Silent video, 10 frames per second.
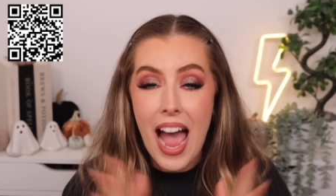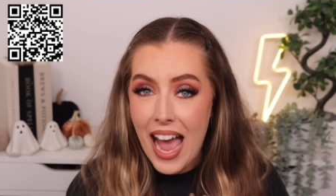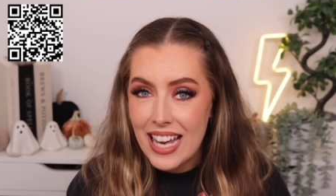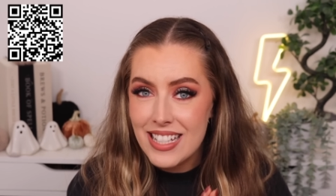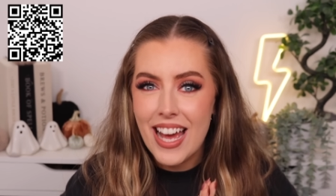
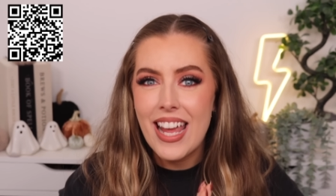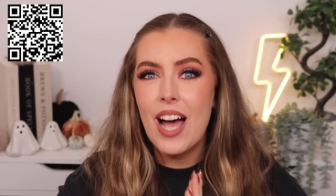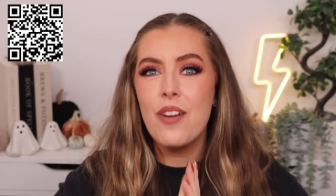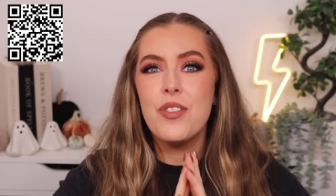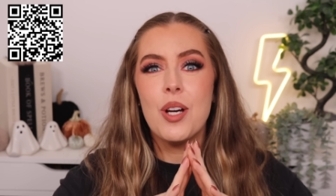And I
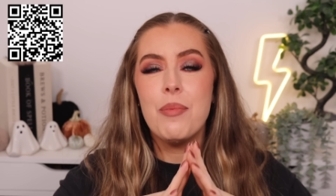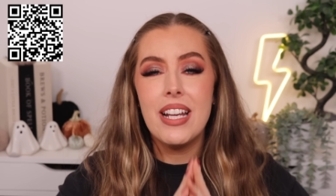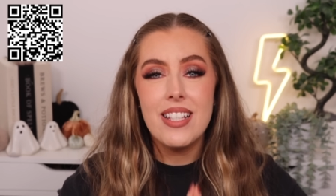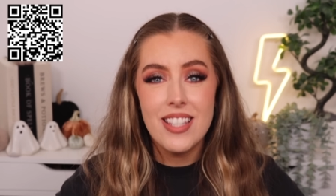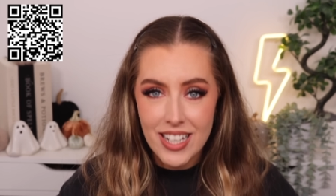have some
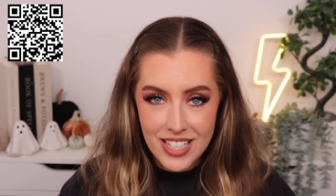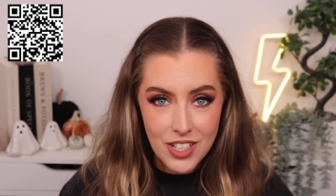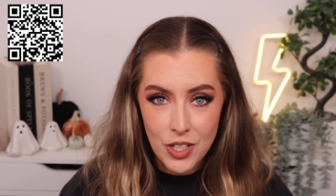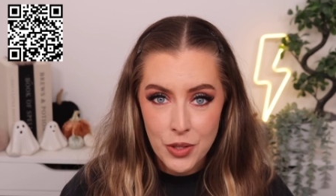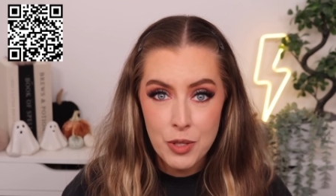exciting
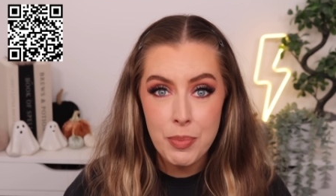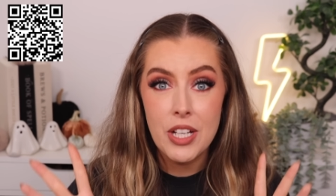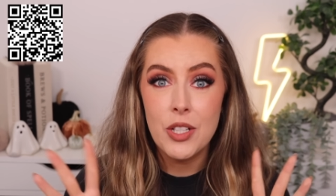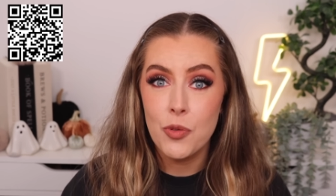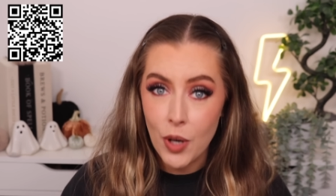news
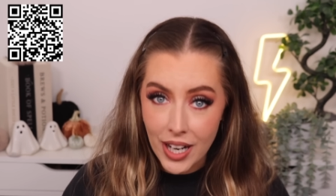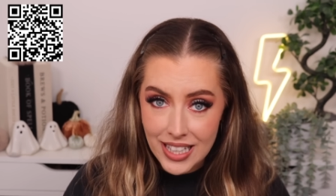because right